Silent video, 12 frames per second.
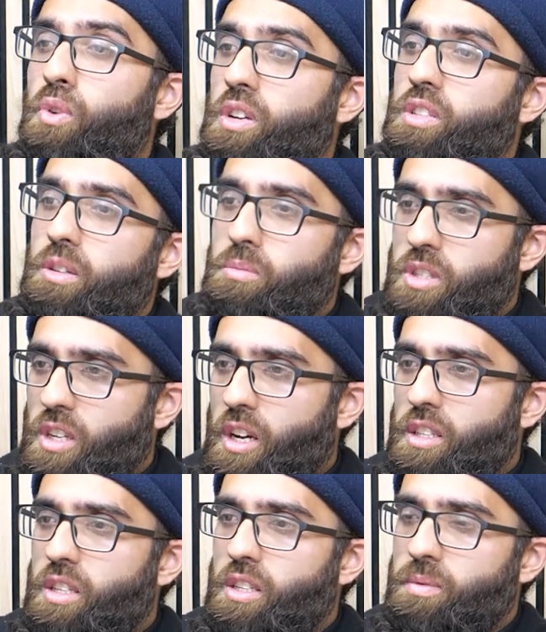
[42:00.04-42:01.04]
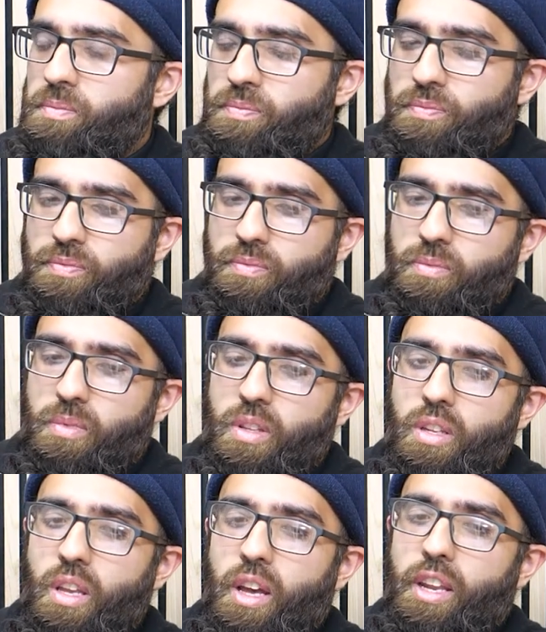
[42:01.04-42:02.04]
I started Mishkāt, yeah.
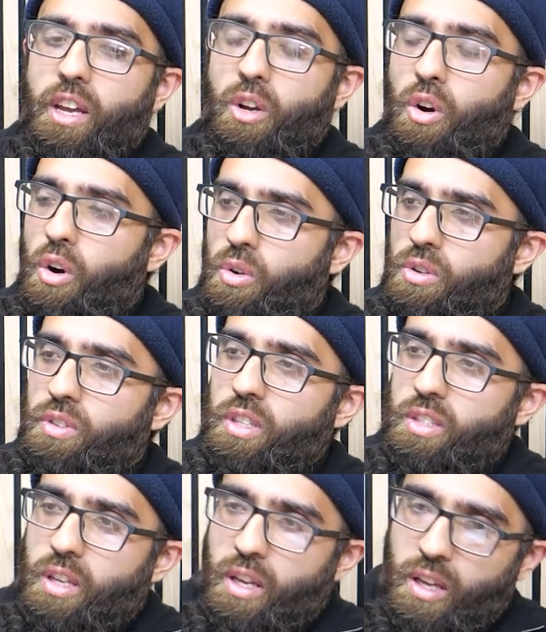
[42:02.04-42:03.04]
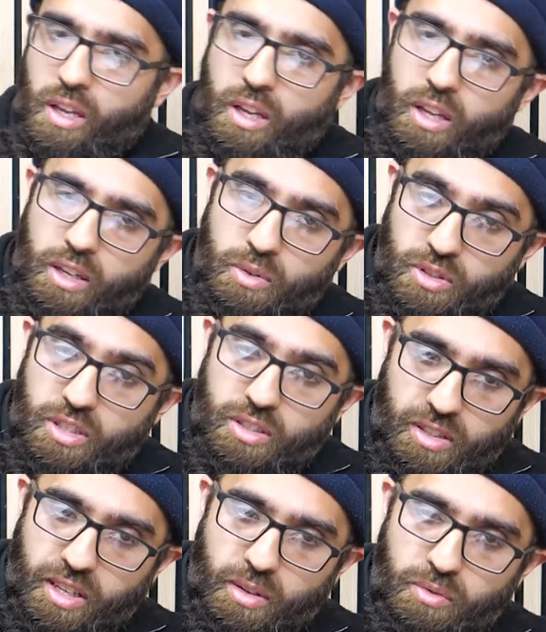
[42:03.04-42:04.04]
And I got hold of this. It was this
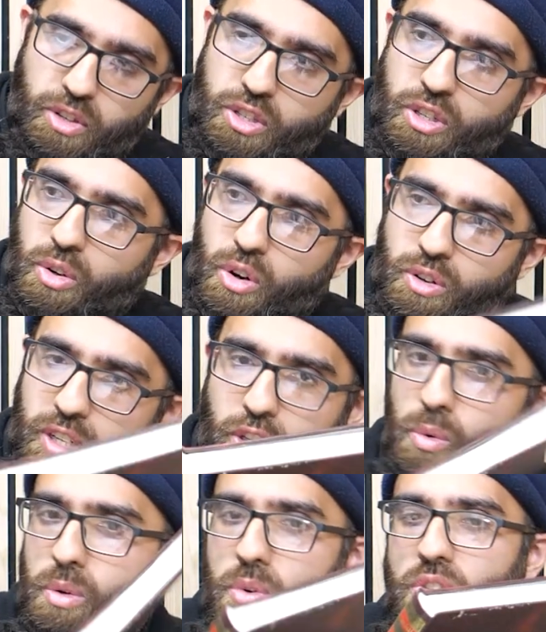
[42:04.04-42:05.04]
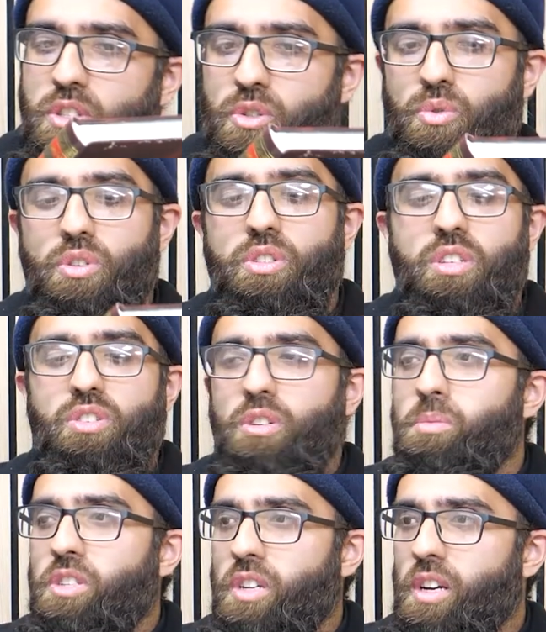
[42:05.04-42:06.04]
exact version. I didn't know what it was. I just saw it said Sharh
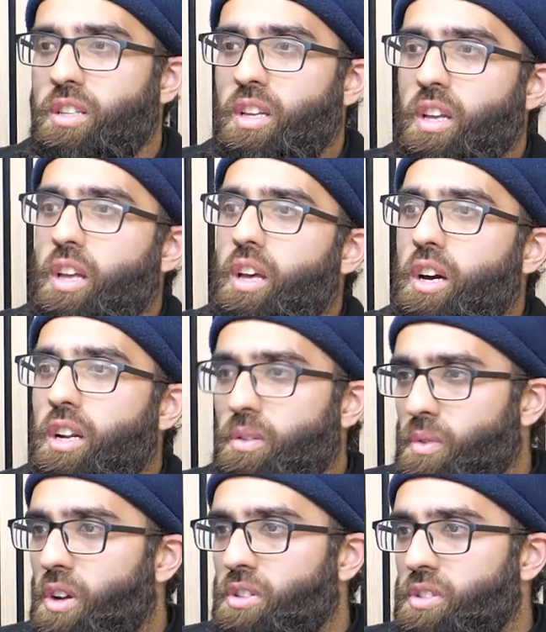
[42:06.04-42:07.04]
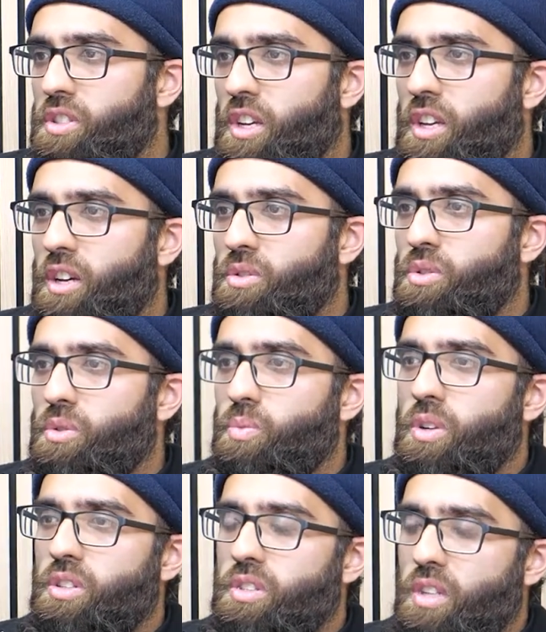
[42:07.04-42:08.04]
Mishkāt. And I thought, I'll just check it out. So
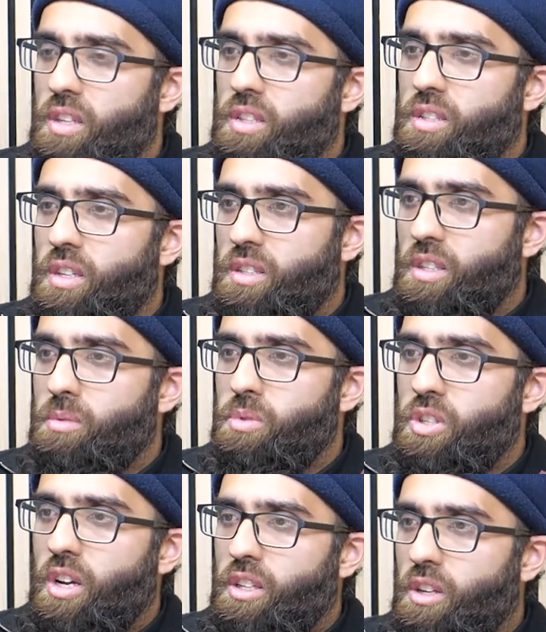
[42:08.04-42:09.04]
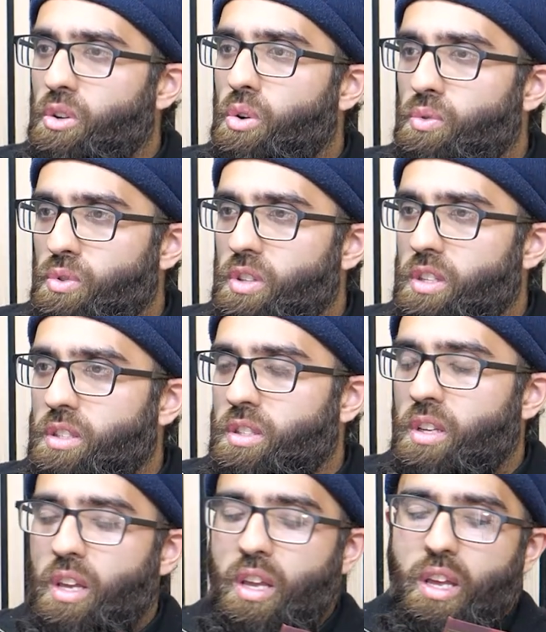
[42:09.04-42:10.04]
when I start studying Mishkāt, I'll go through this.
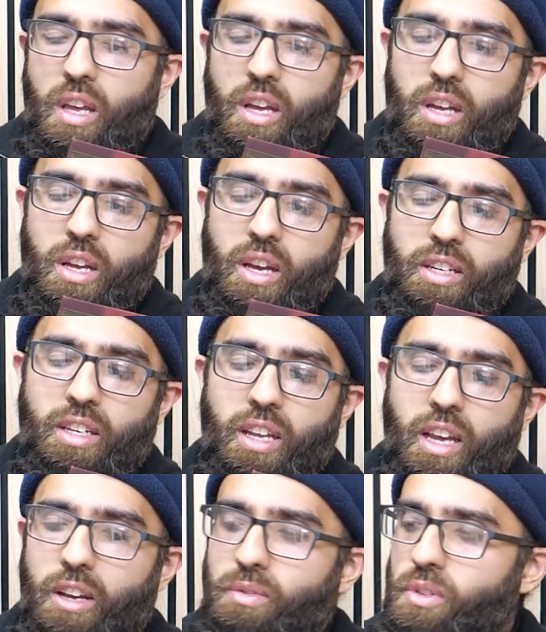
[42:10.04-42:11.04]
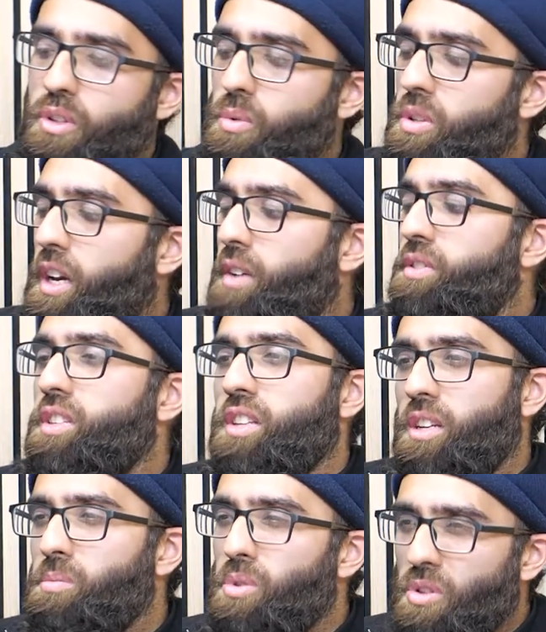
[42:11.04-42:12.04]
I didn't have, we don't have these
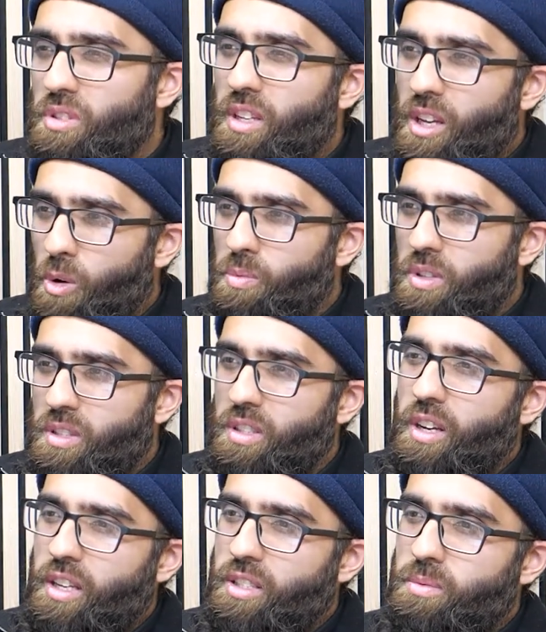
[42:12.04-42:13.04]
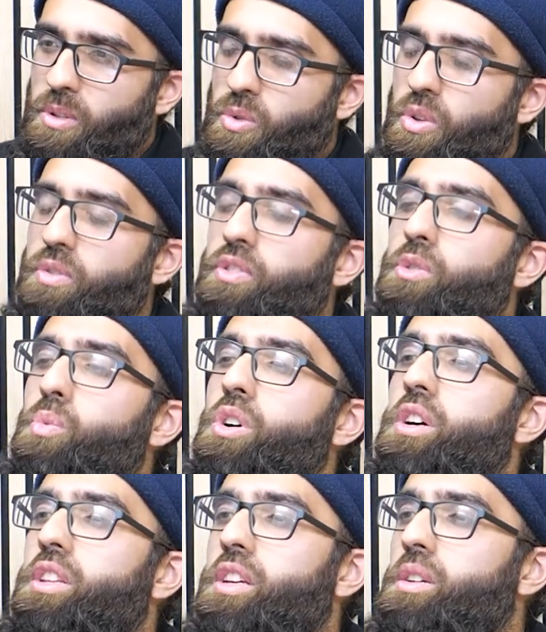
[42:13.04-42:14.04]
kind of books that helps us, guides as much. Or even they
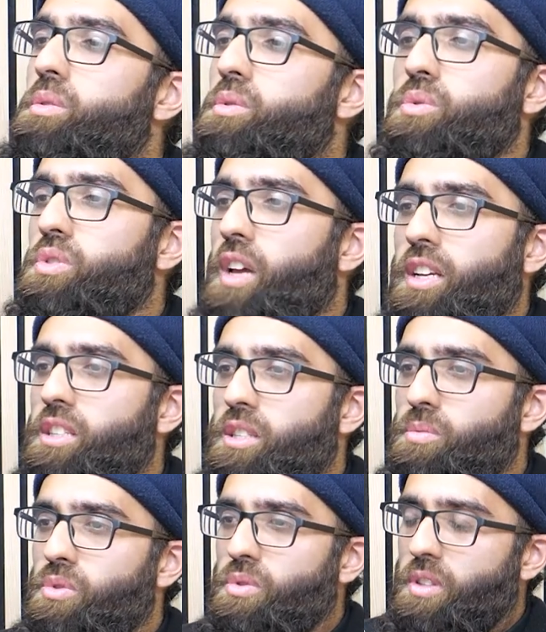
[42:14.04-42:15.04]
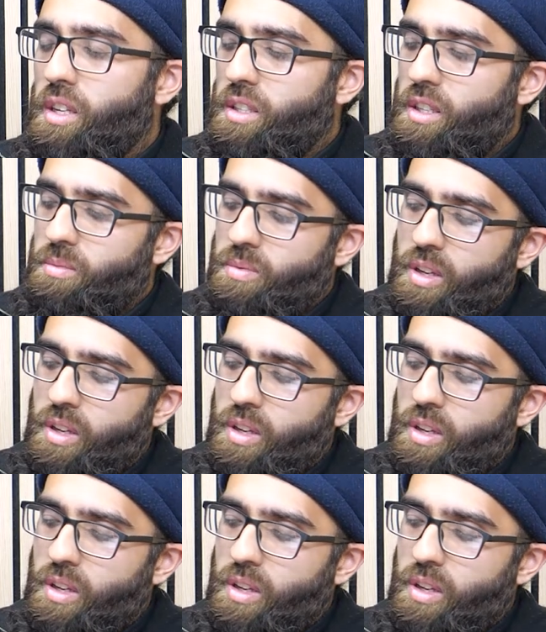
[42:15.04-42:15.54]
were there, it wasn't accessible at that time.